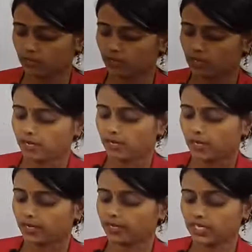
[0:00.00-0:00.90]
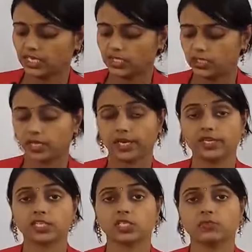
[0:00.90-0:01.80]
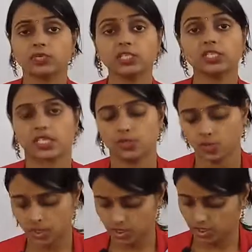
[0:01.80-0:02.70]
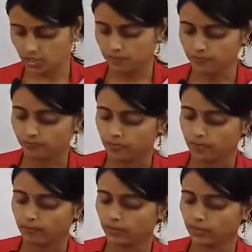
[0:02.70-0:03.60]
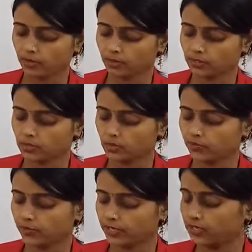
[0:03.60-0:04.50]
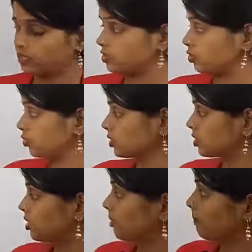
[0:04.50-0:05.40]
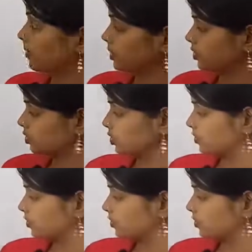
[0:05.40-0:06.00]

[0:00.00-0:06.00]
My education means education, may not be so fine as yours, but